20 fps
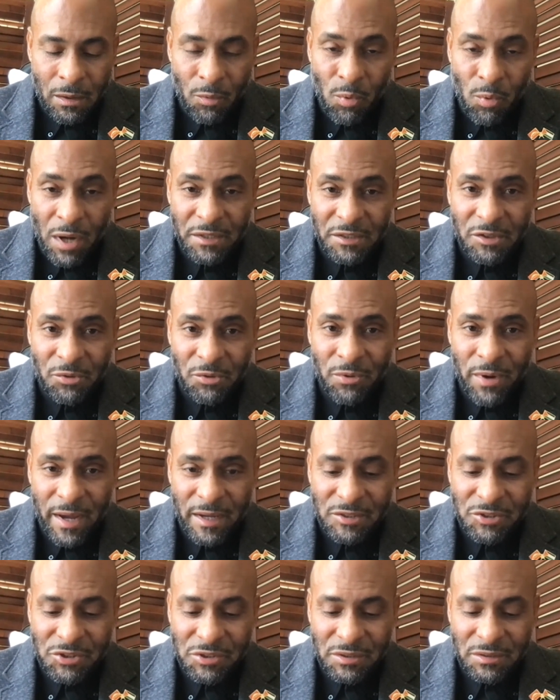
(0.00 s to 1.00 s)
What
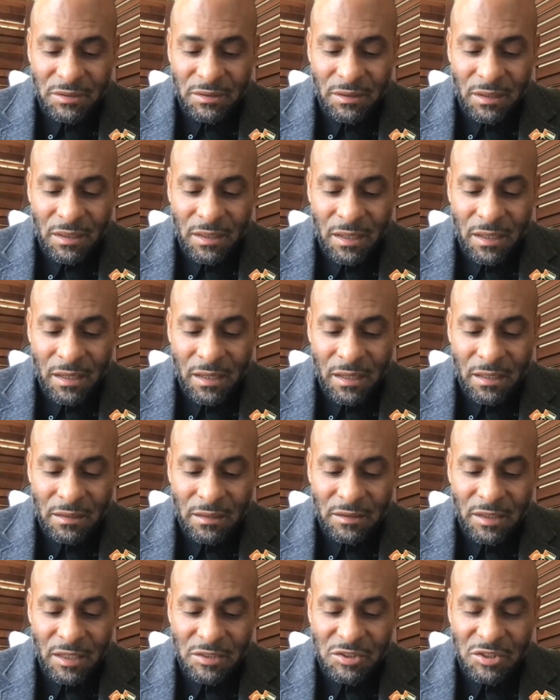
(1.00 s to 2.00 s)
direction
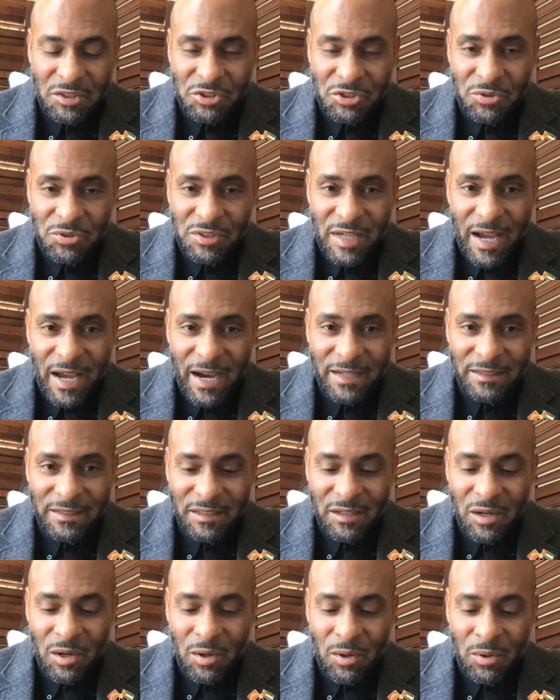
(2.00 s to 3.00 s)
does the
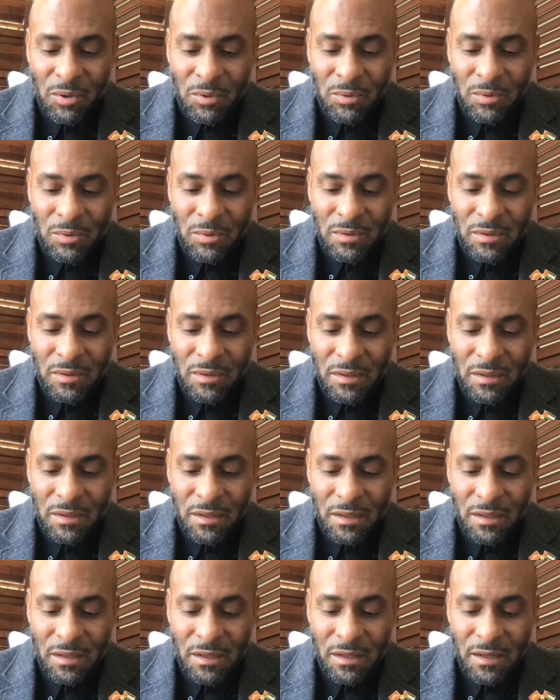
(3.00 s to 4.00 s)
society go
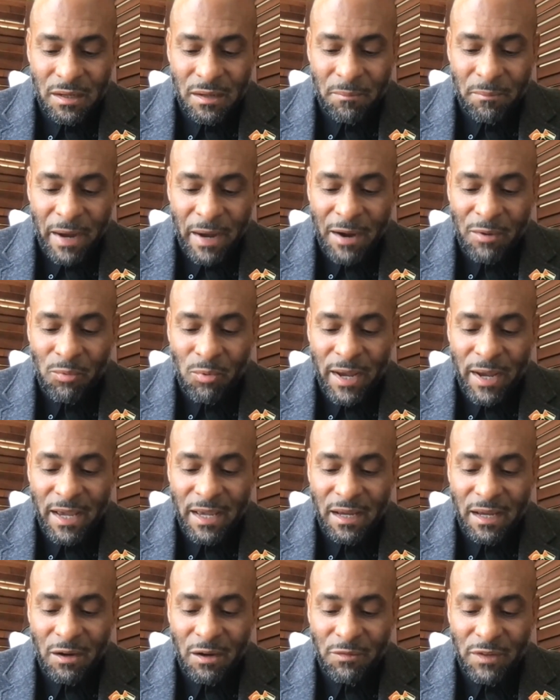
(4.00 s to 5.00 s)
by
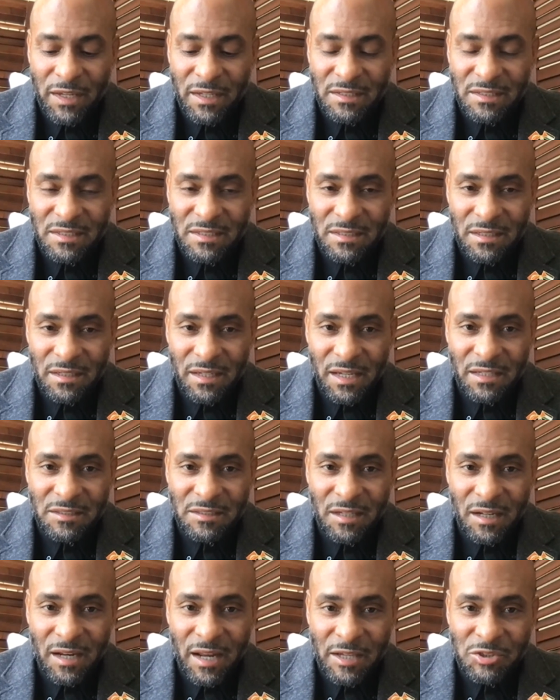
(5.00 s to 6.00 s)
way of its
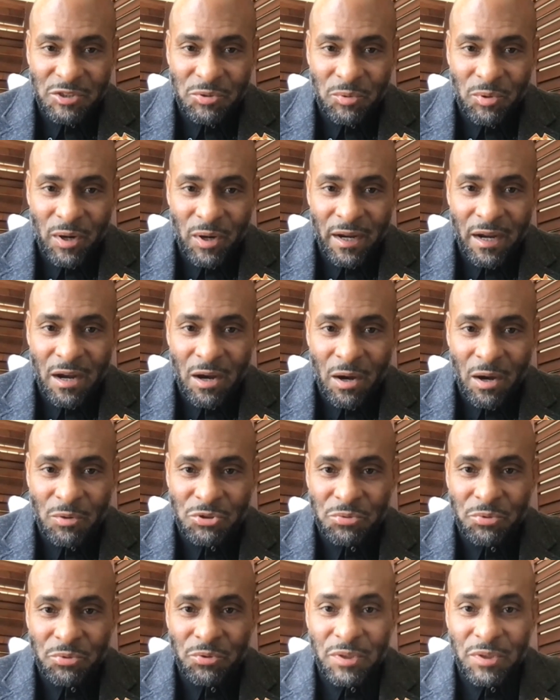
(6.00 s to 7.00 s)
intellectual and
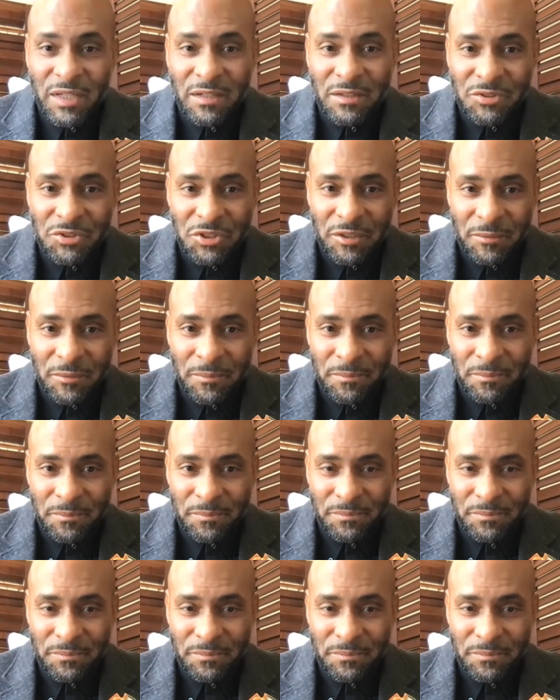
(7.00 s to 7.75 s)
cultural leadership?